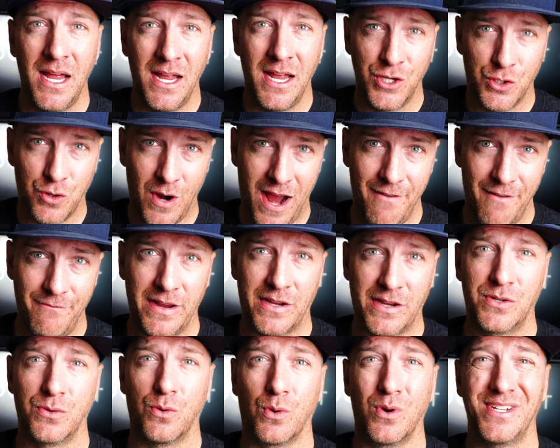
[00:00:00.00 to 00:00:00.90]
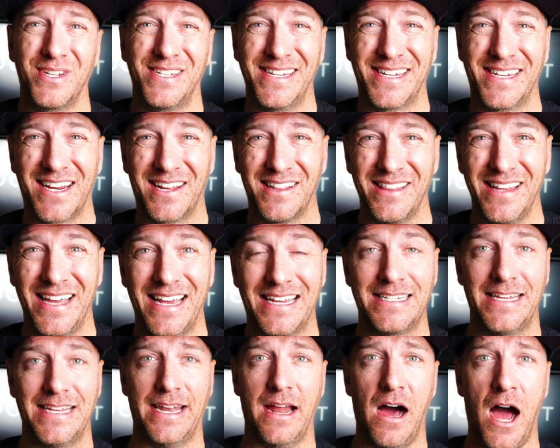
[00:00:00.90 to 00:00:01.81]
traffic sources,
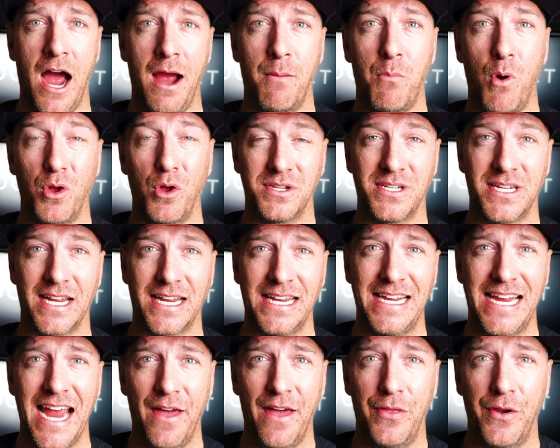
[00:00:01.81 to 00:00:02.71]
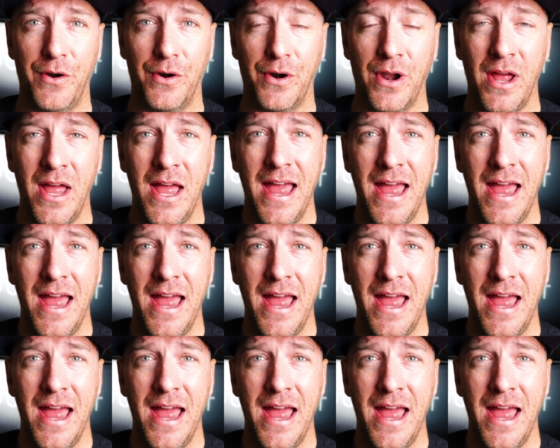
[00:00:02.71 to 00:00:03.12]
clicks, and eyeballs together